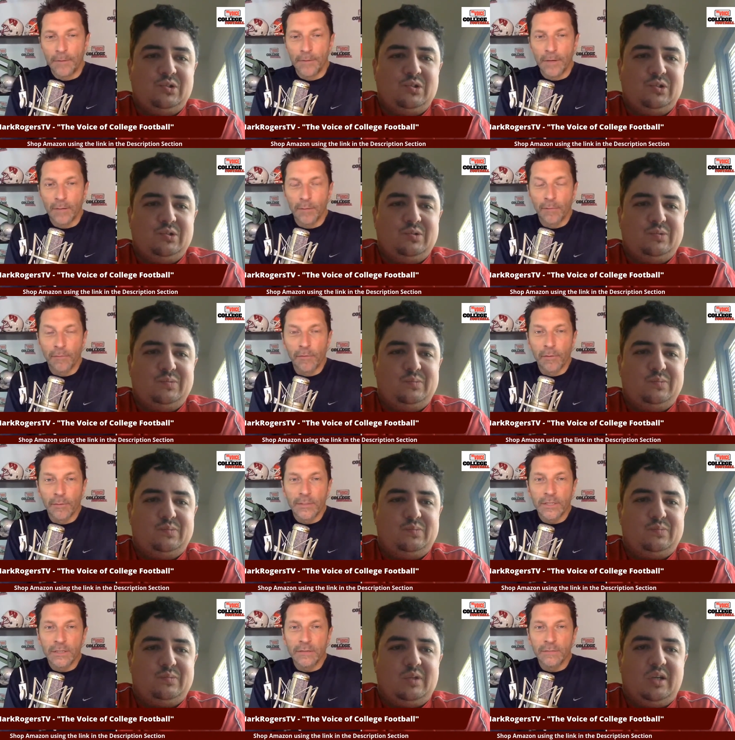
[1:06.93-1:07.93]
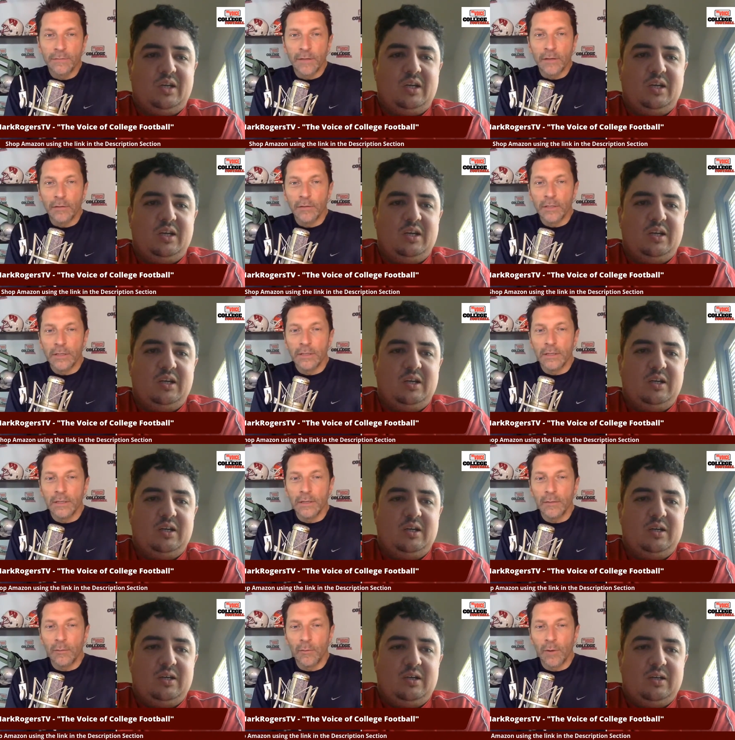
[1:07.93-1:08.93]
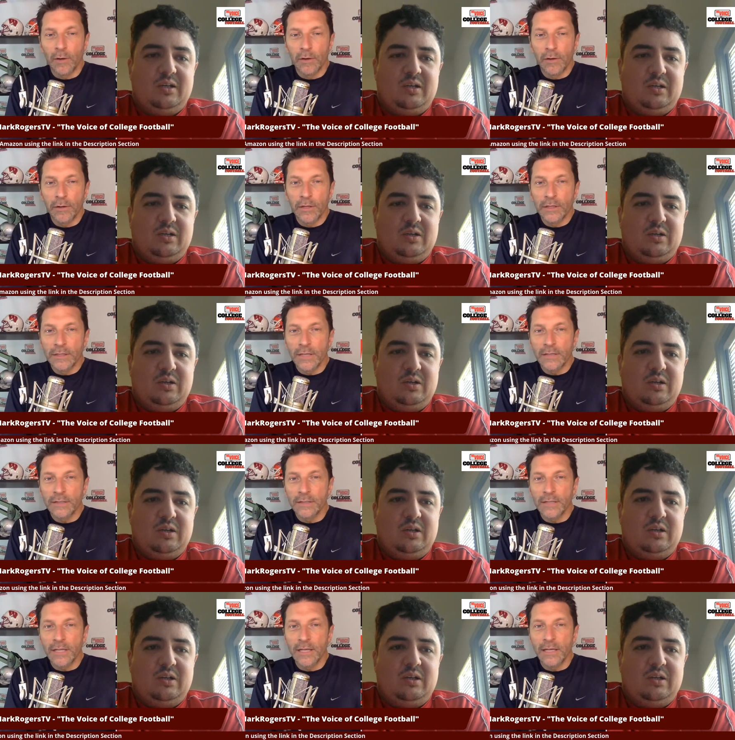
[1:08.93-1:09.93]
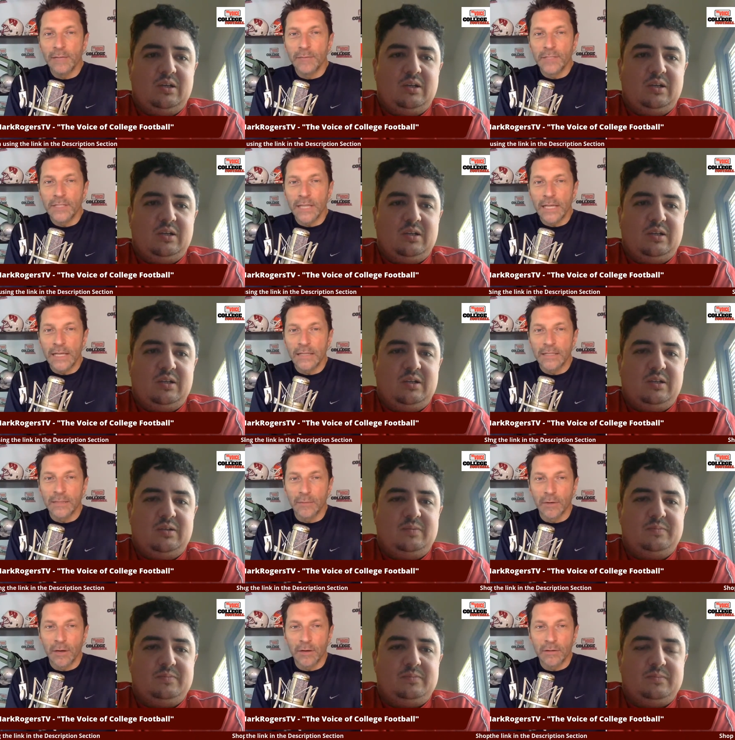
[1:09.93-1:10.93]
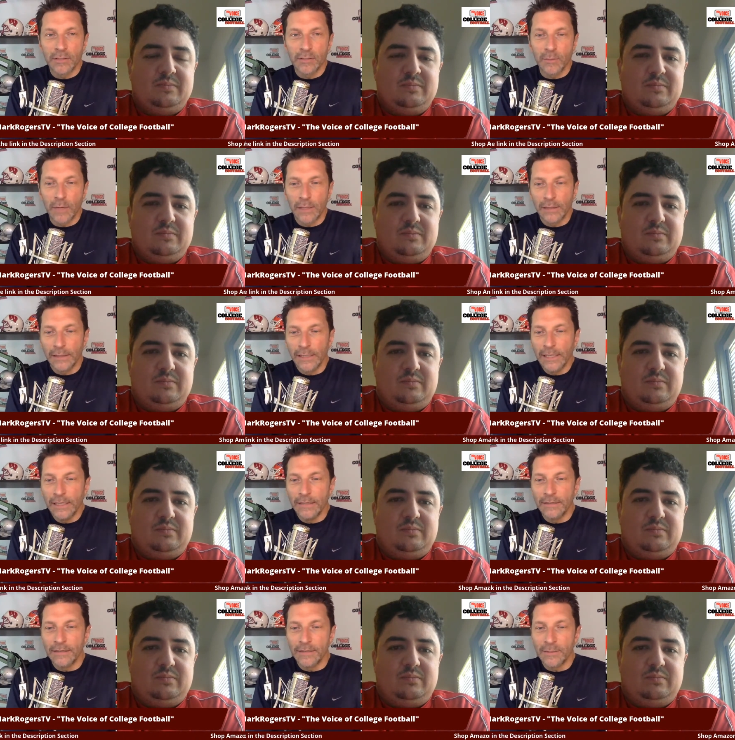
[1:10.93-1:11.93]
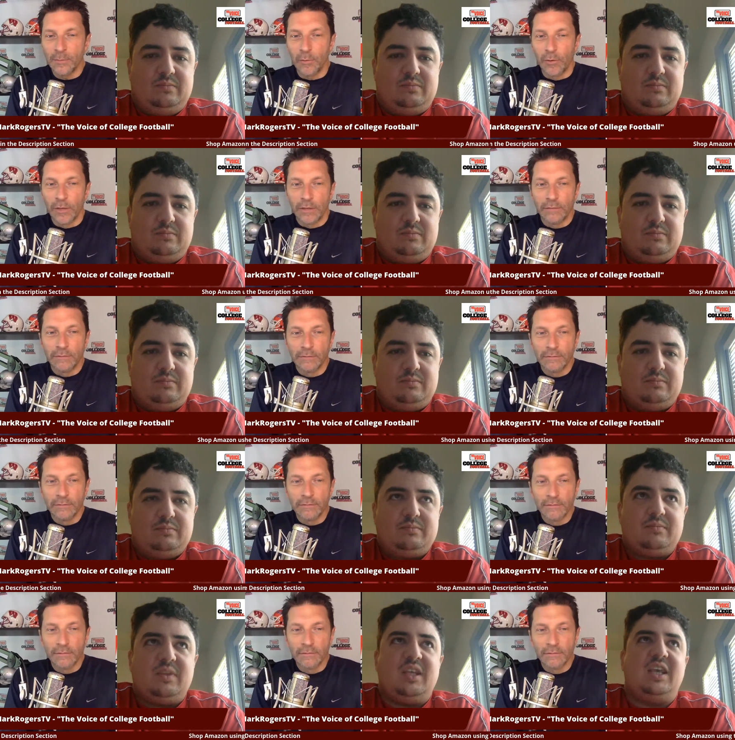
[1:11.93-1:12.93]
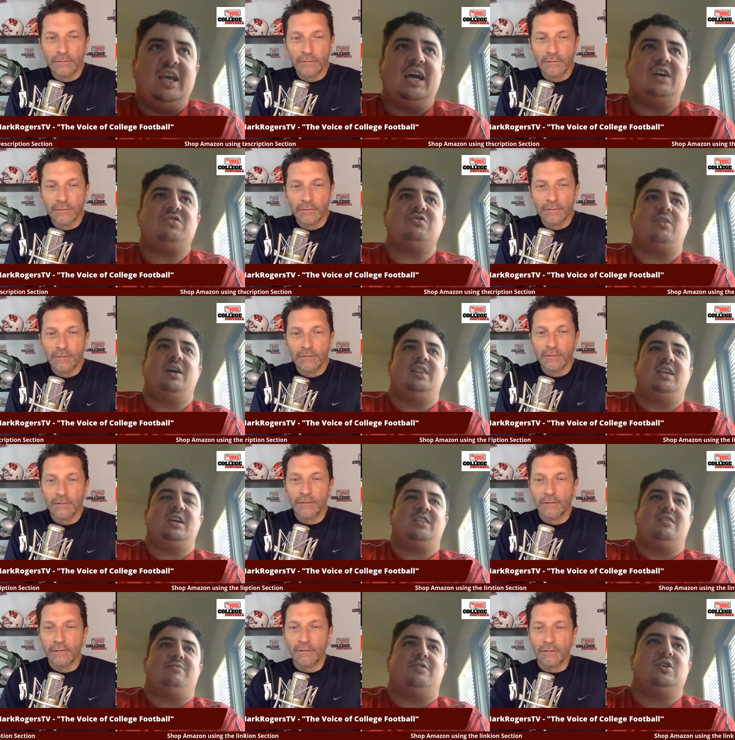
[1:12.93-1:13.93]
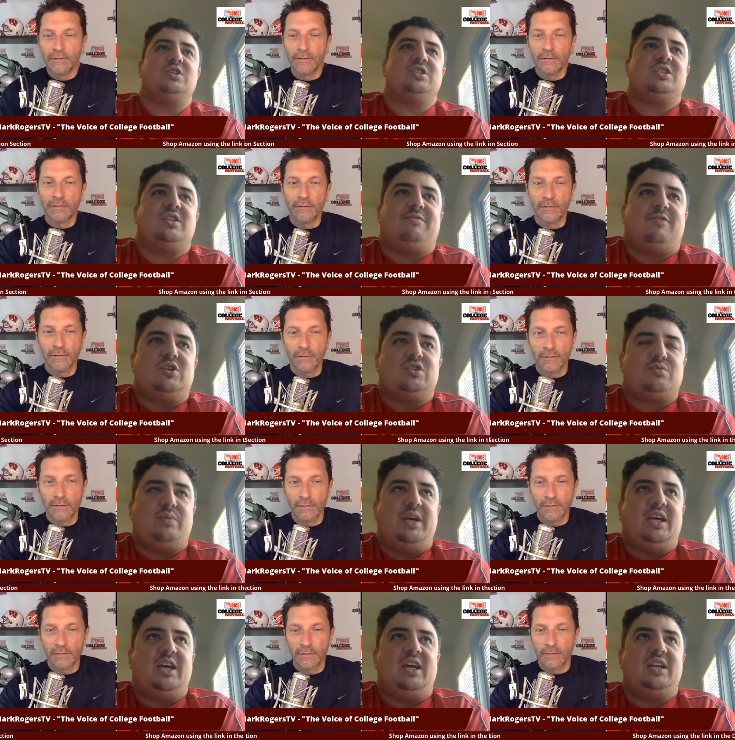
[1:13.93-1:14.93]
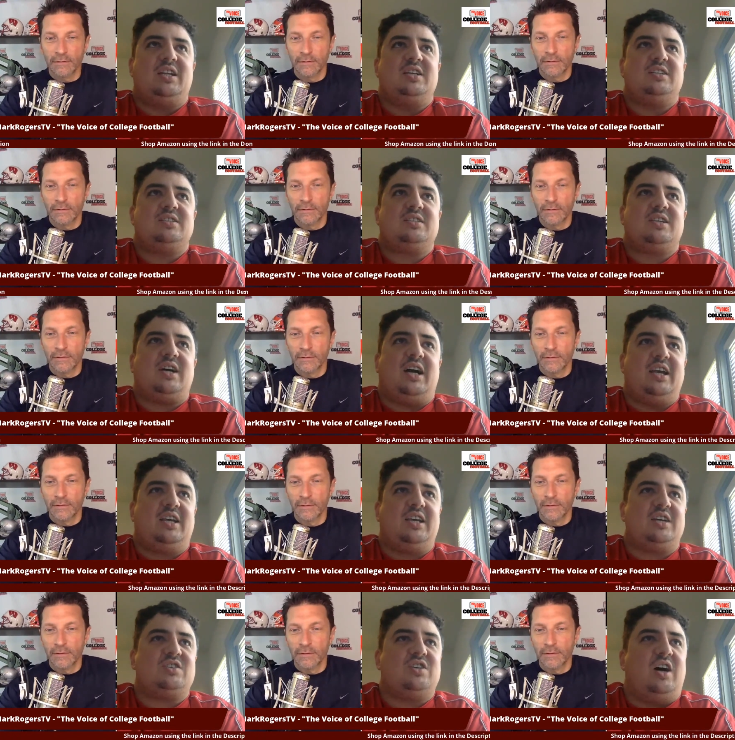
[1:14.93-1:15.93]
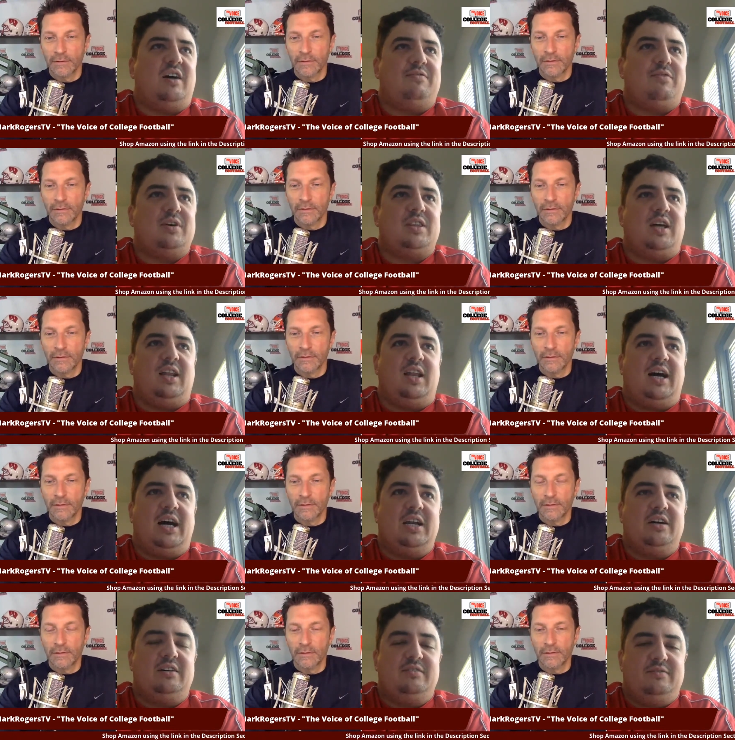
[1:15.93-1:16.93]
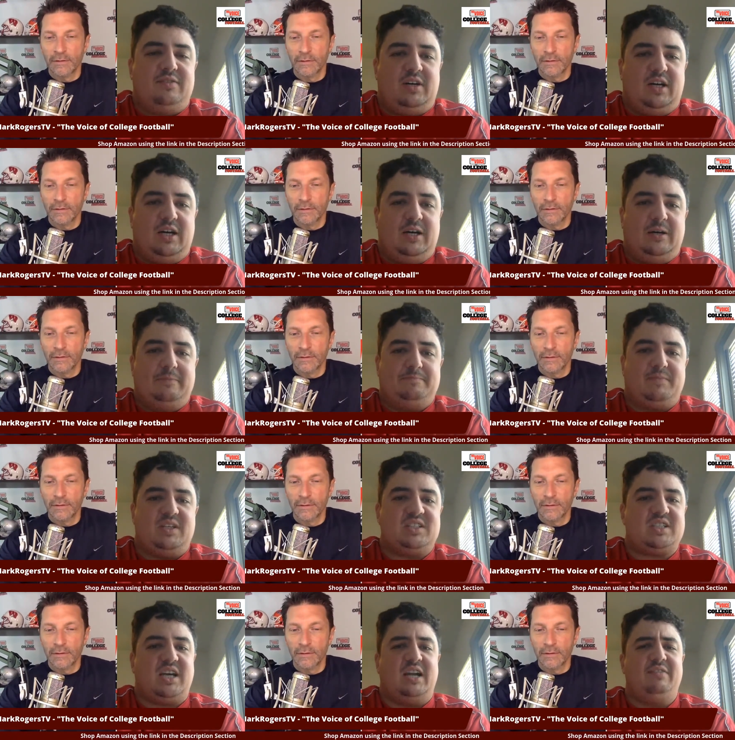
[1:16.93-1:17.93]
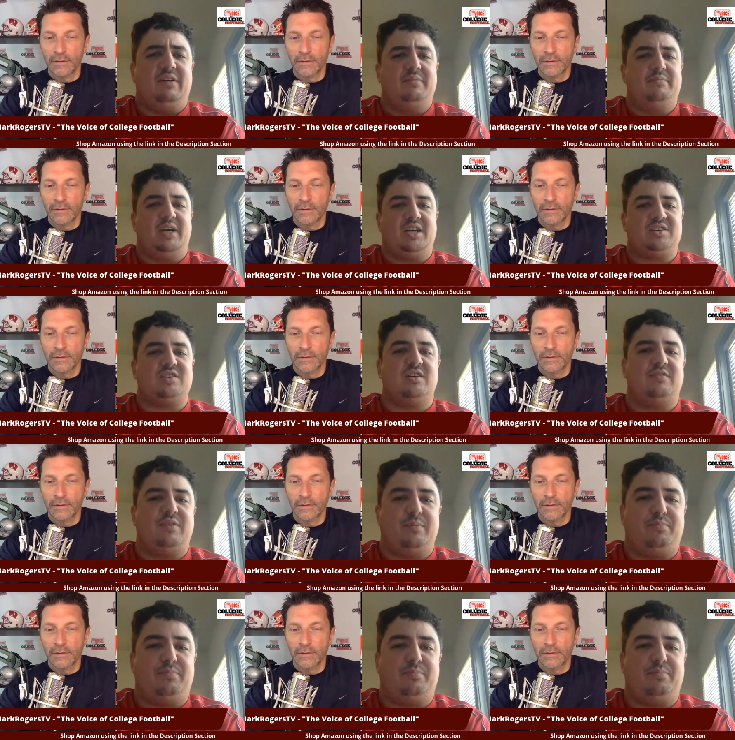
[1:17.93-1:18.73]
Speaker 1: their performance on the field and where you think Texas A&M stands in regards to a lean at this point.
Speaker 2: Yeah, so I think the first weekend is kind of kicks off with a lot of it's kind of a mix of